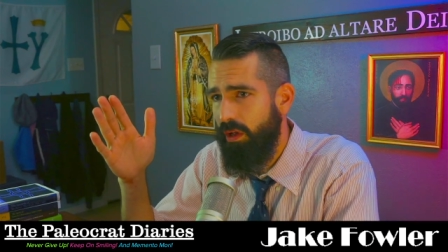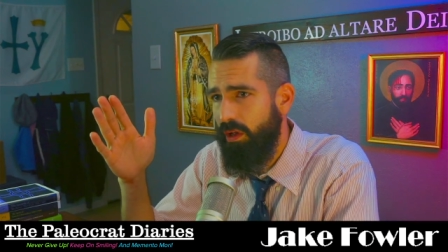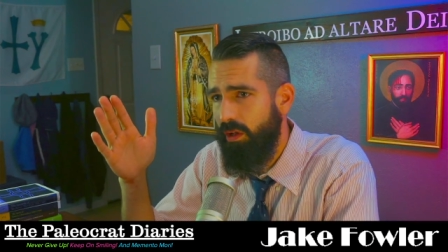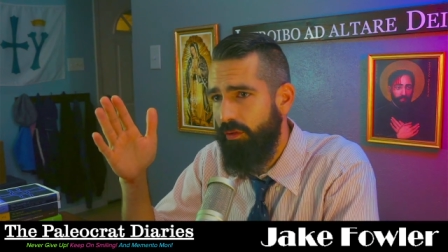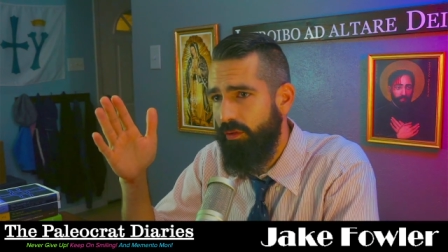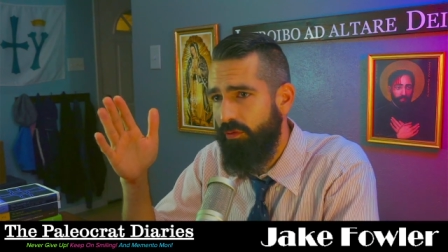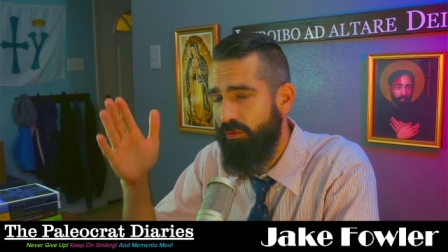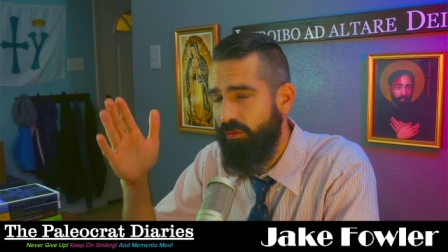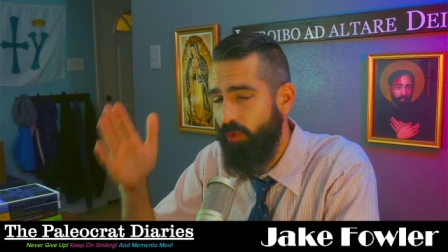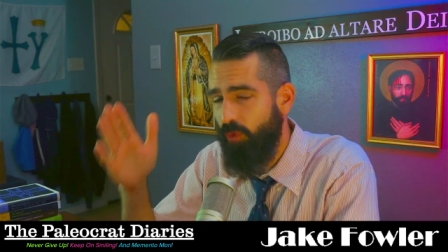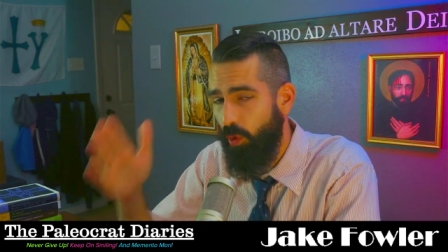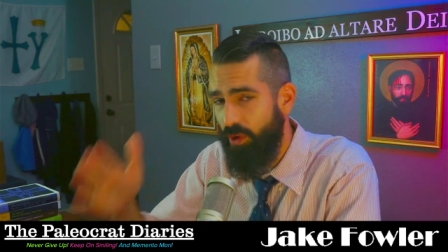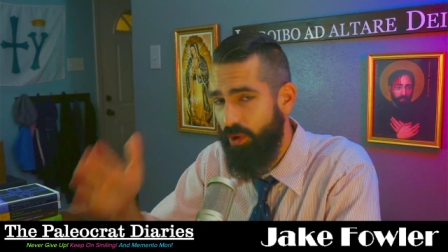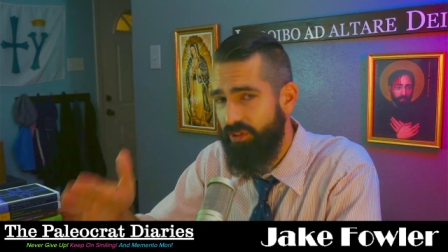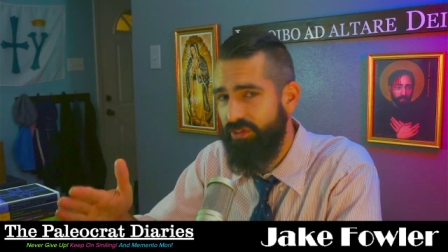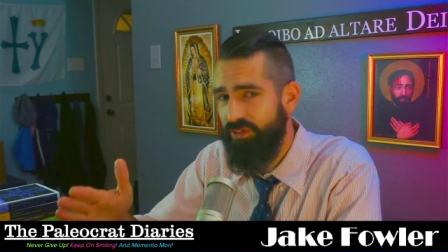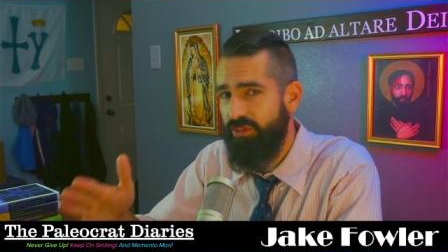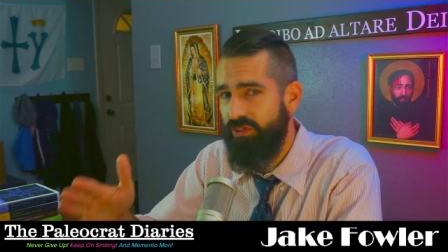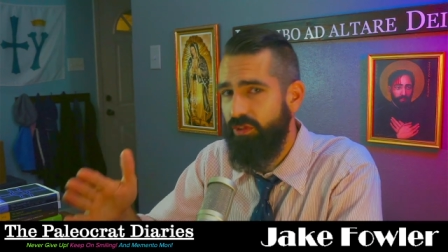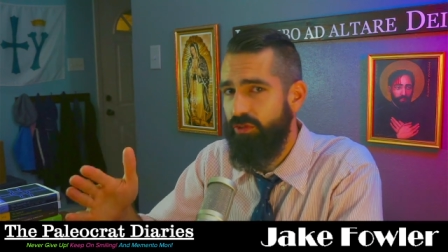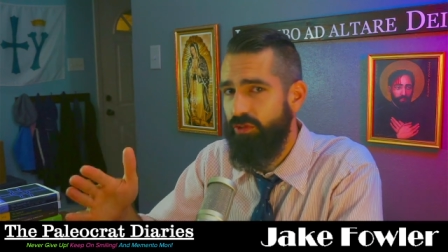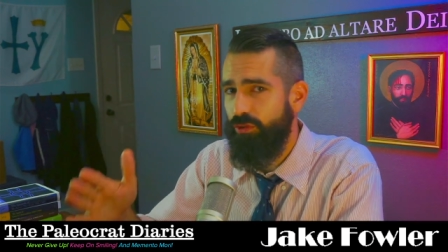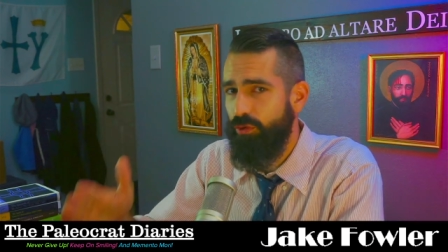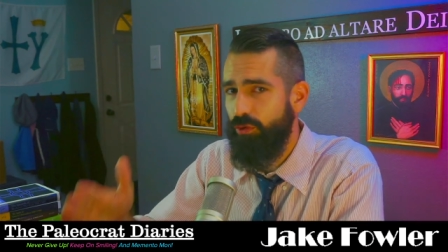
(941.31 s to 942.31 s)
forced
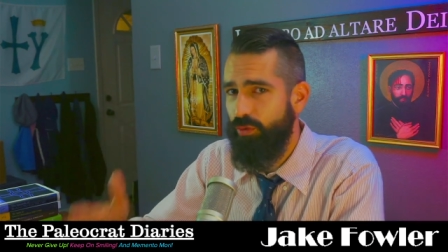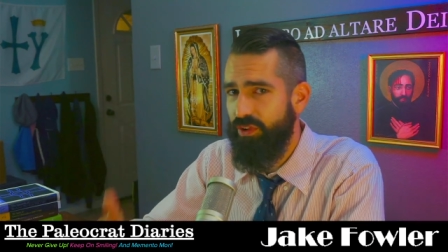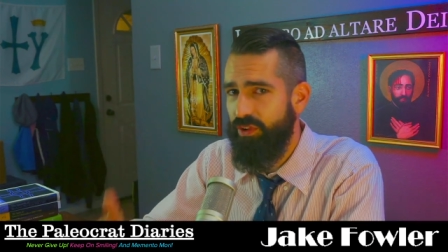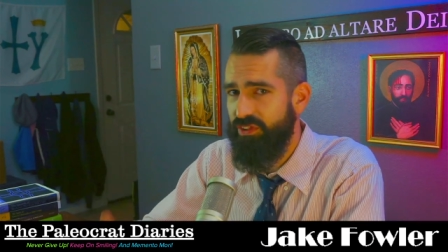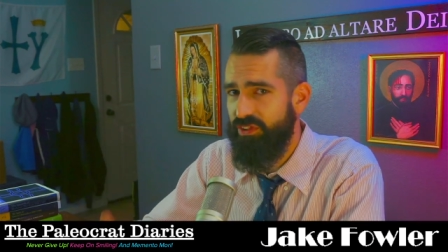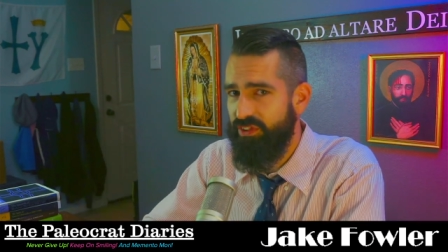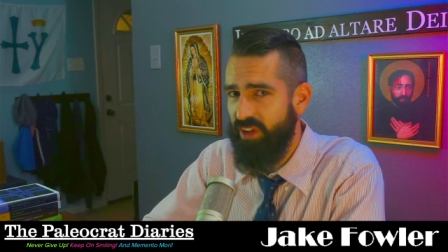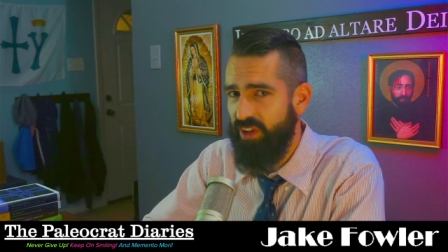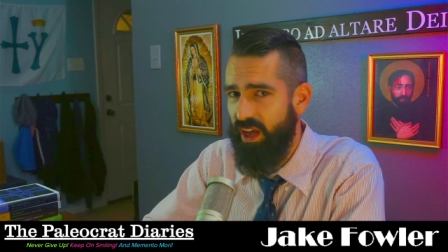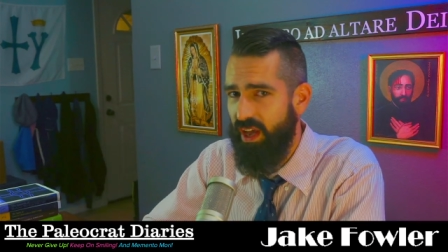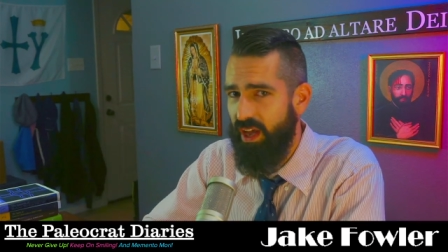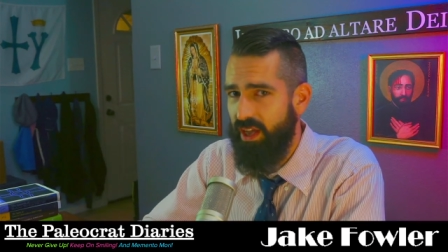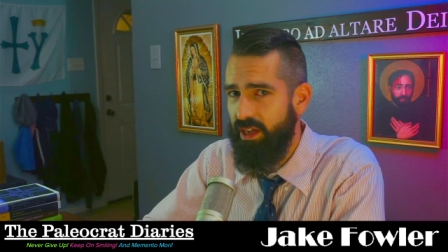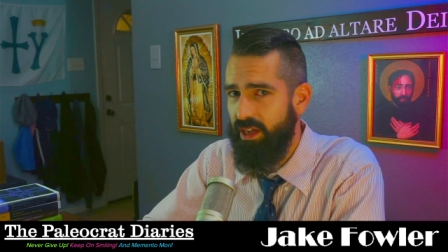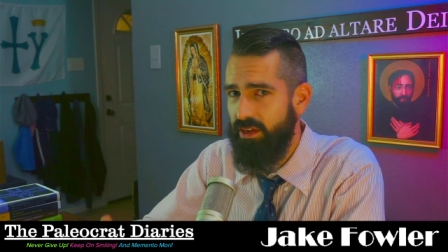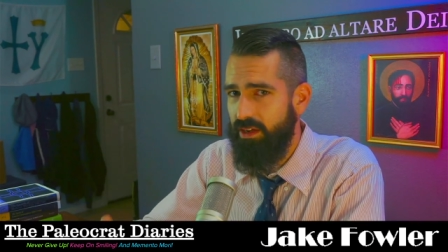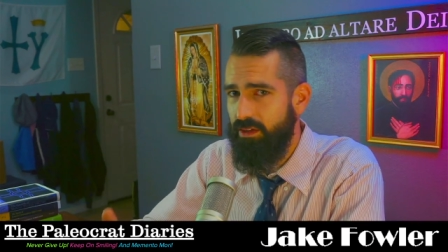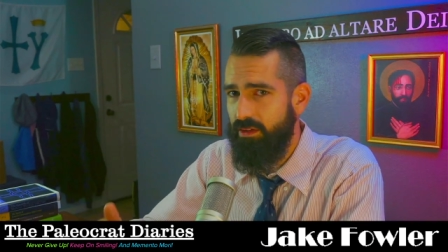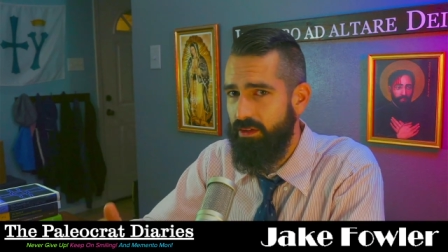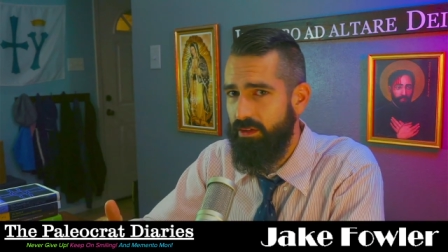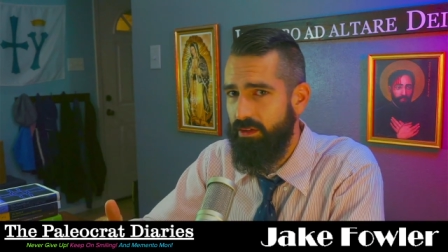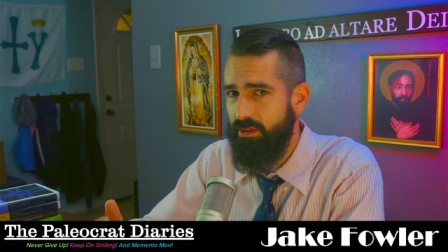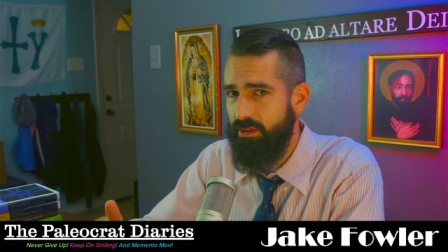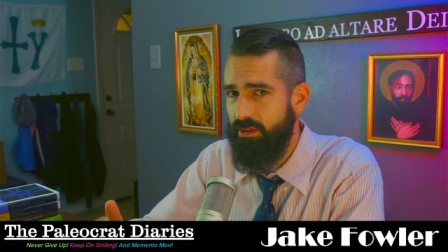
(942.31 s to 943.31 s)
to
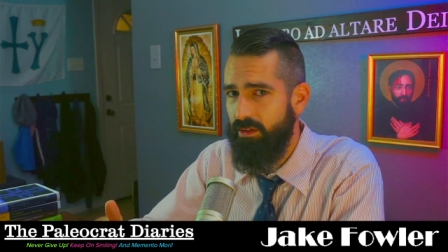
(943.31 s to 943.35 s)
resign,